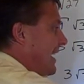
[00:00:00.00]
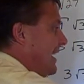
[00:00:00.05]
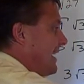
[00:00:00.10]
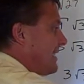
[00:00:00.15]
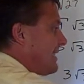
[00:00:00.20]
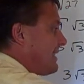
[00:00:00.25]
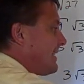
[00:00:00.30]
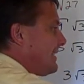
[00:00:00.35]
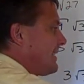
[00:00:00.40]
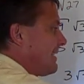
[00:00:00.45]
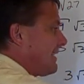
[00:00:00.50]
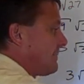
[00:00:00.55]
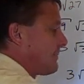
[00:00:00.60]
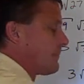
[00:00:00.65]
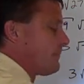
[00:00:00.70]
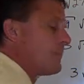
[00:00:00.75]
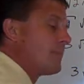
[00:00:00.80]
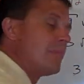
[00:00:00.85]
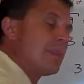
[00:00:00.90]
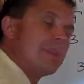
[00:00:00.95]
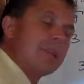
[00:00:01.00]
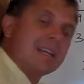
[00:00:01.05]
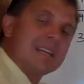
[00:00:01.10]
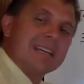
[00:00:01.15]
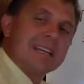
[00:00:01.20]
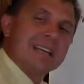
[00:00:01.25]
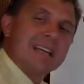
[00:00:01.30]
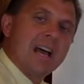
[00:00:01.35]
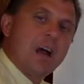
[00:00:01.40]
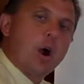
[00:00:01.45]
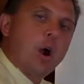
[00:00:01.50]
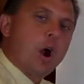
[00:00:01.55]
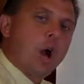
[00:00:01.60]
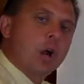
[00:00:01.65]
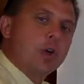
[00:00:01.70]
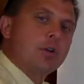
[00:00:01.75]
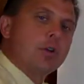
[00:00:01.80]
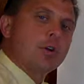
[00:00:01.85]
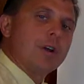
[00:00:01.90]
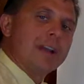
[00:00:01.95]
18. Now,
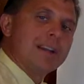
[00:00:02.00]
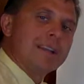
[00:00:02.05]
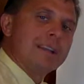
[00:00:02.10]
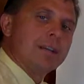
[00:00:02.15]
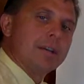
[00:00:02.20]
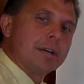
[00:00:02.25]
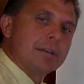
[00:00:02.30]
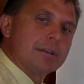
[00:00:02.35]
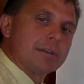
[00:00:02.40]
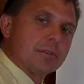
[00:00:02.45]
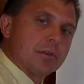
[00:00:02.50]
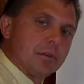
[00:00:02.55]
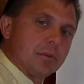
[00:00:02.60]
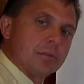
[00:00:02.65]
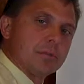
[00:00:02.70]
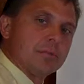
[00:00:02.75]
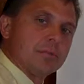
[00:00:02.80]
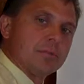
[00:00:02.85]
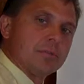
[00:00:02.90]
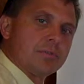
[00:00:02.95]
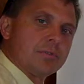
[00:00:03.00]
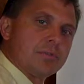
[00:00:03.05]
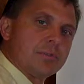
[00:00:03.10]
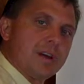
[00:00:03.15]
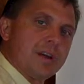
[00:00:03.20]
are there any like terms?